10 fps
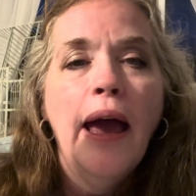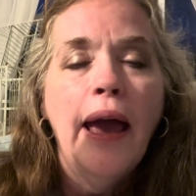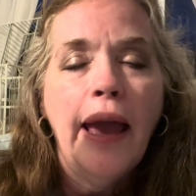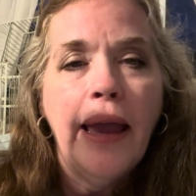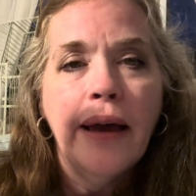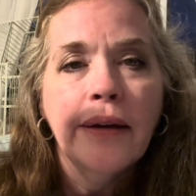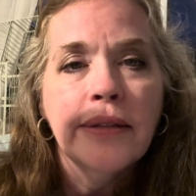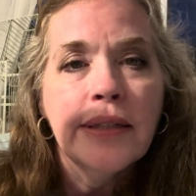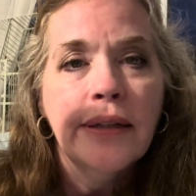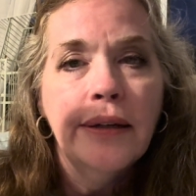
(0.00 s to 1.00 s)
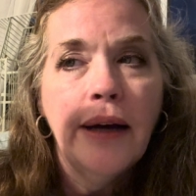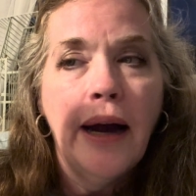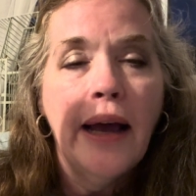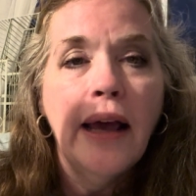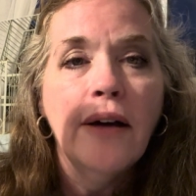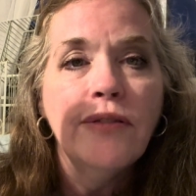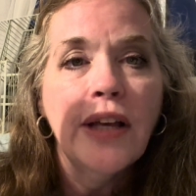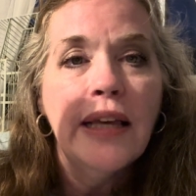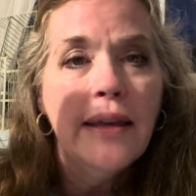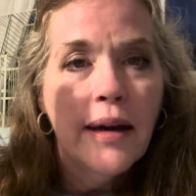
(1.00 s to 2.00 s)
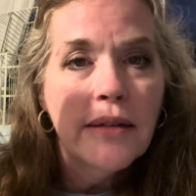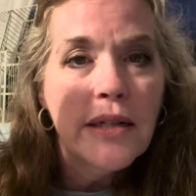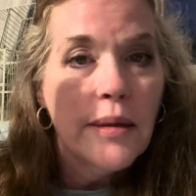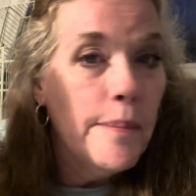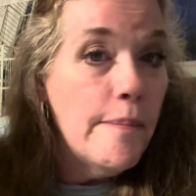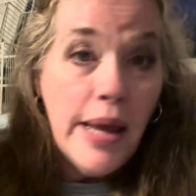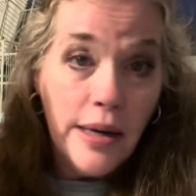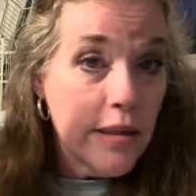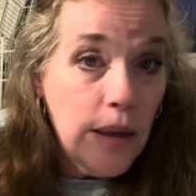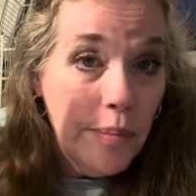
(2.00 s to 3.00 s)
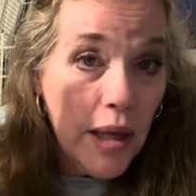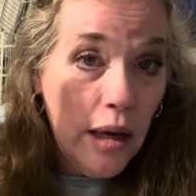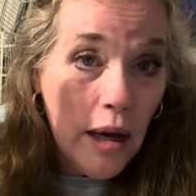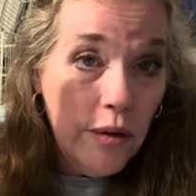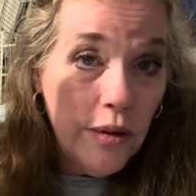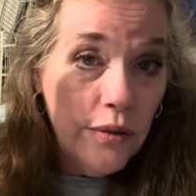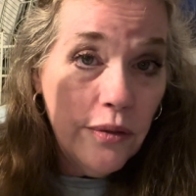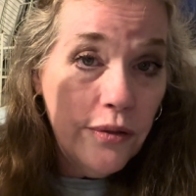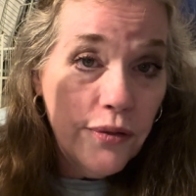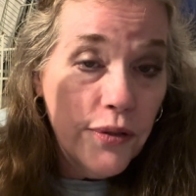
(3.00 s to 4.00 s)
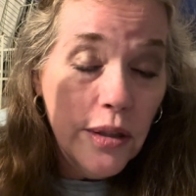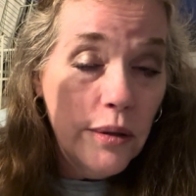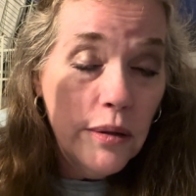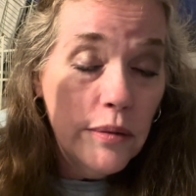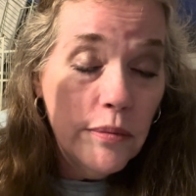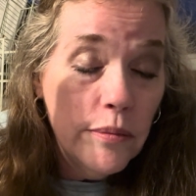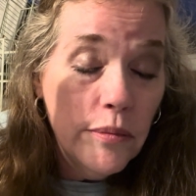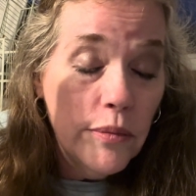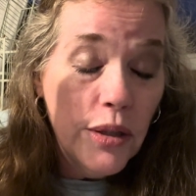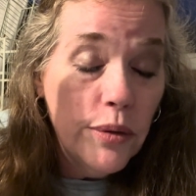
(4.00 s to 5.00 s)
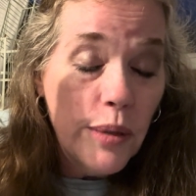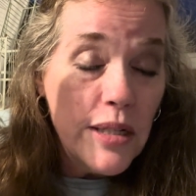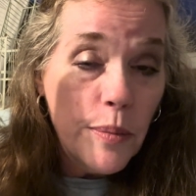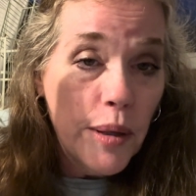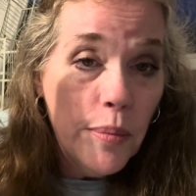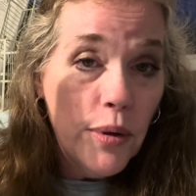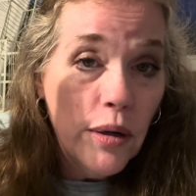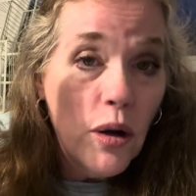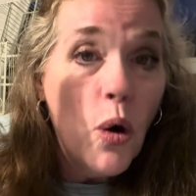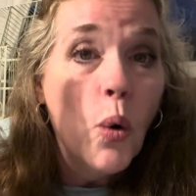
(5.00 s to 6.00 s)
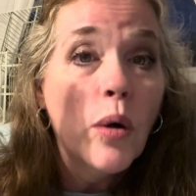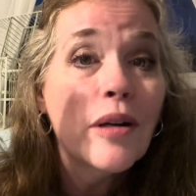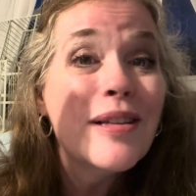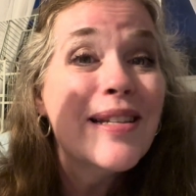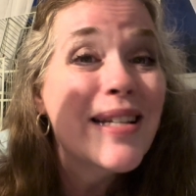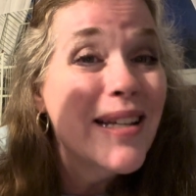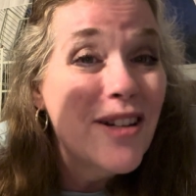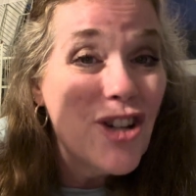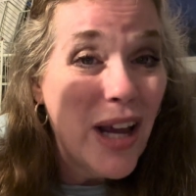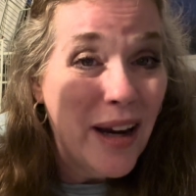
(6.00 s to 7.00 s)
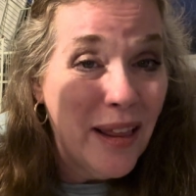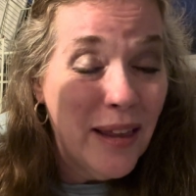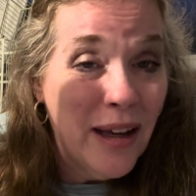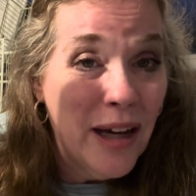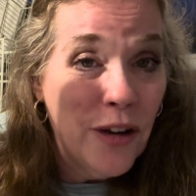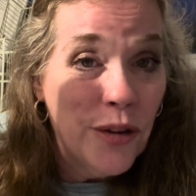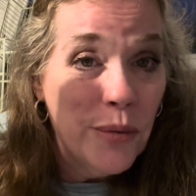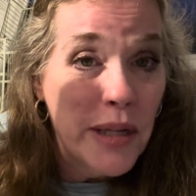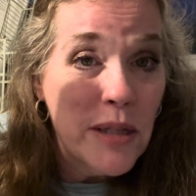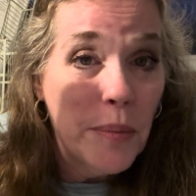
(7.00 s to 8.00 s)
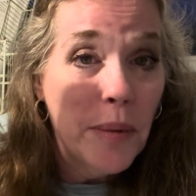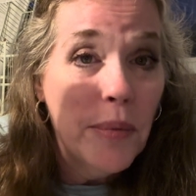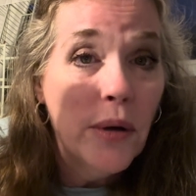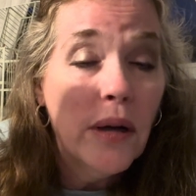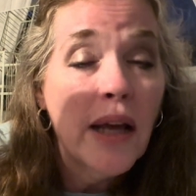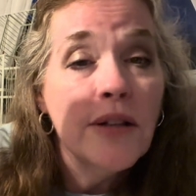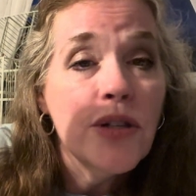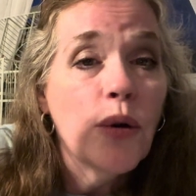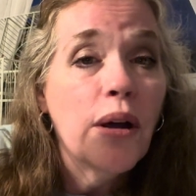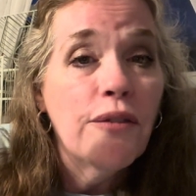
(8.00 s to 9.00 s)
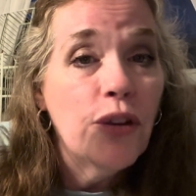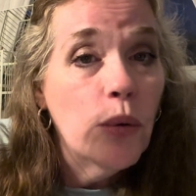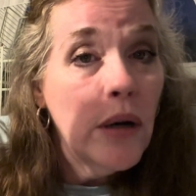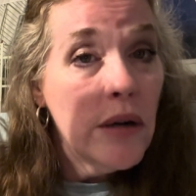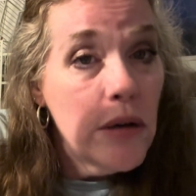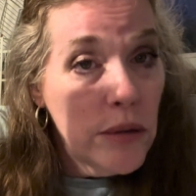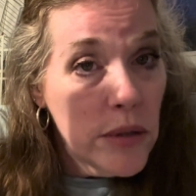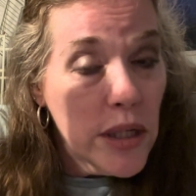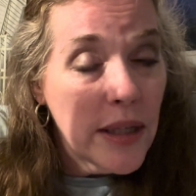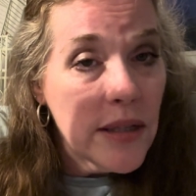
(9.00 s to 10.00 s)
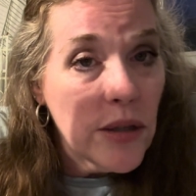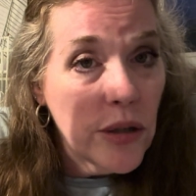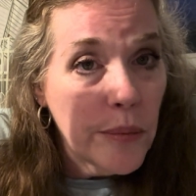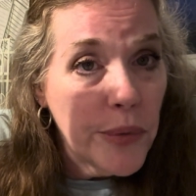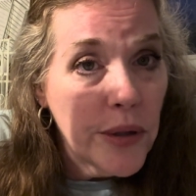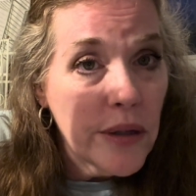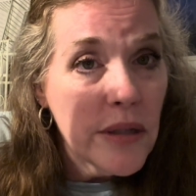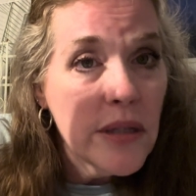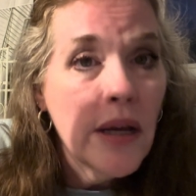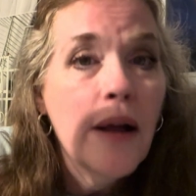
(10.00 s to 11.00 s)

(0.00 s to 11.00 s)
And I have yet to make something out of the recipe book or stitch anything out of the recipe book. And so if you are new to these cookbooks,